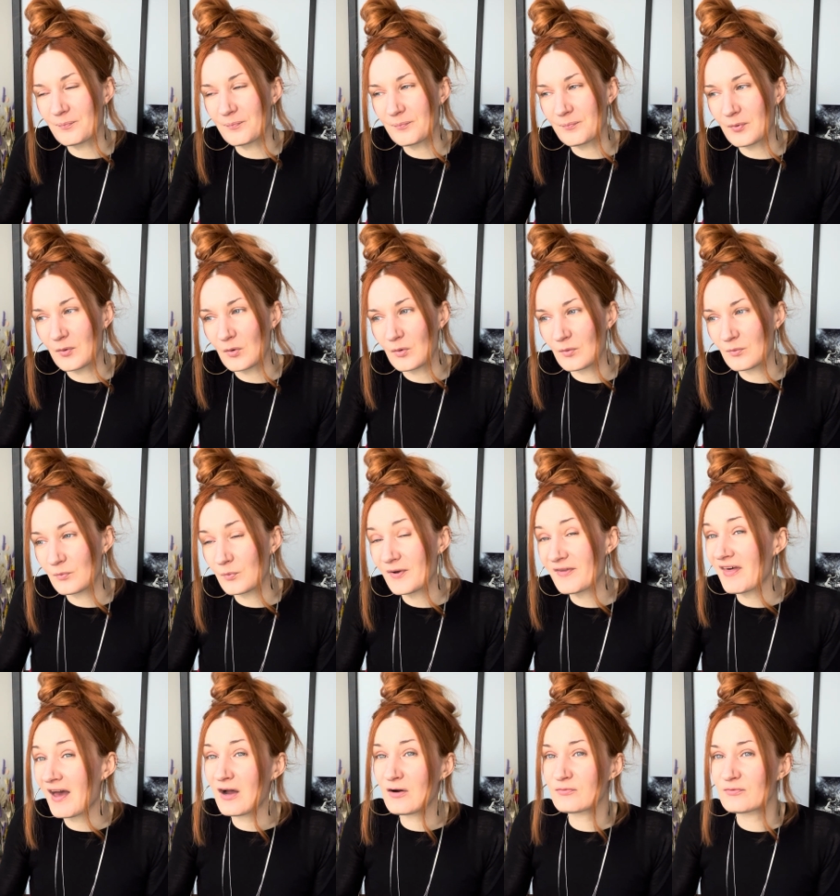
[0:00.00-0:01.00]
But
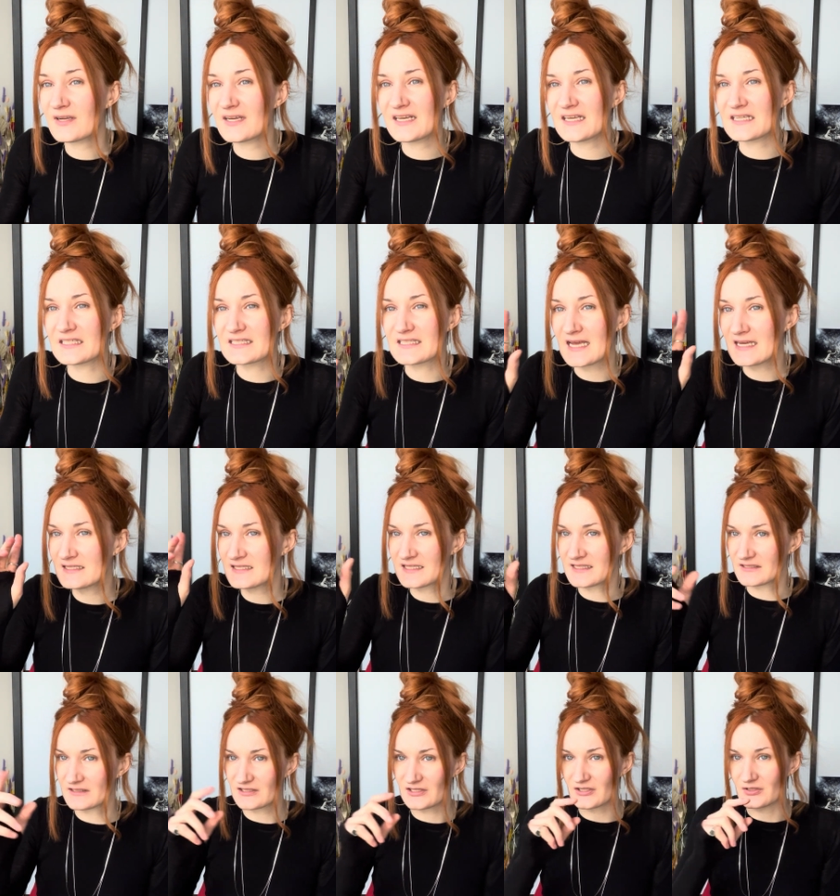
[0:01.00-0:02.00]
without really intending
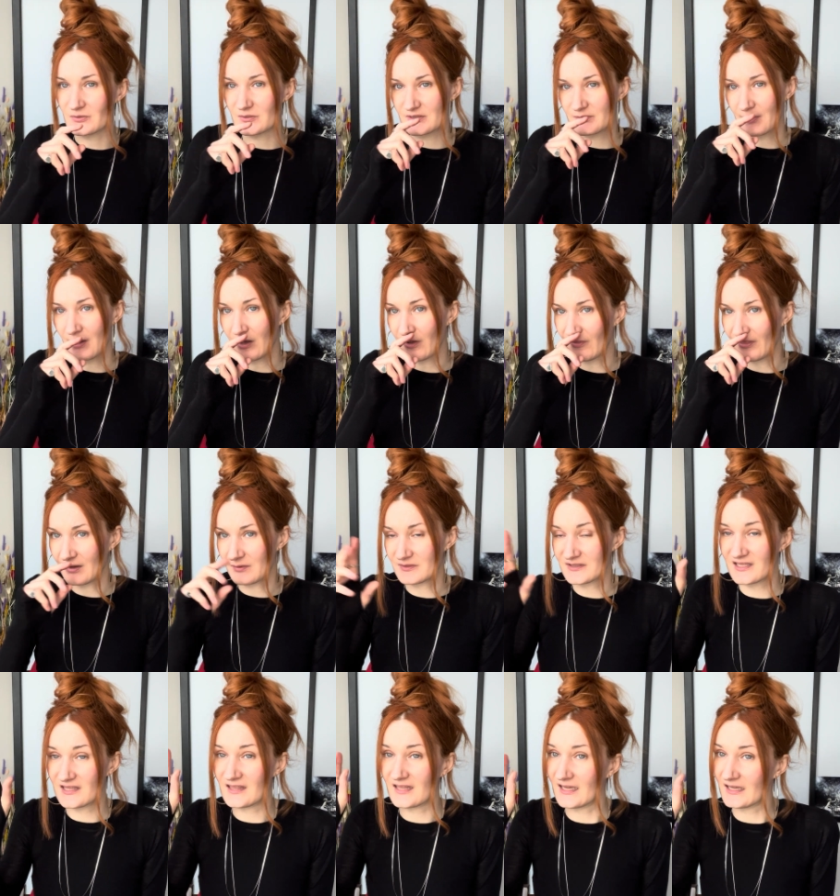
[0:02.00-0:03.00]
to as well, that was
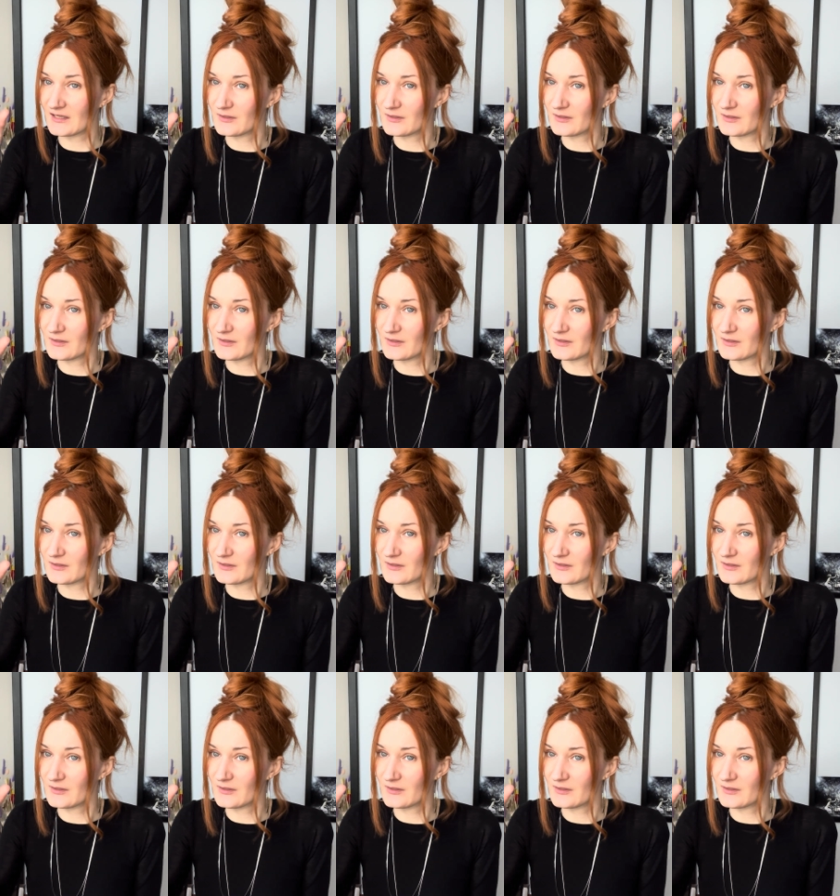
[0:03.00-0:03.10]
the thing.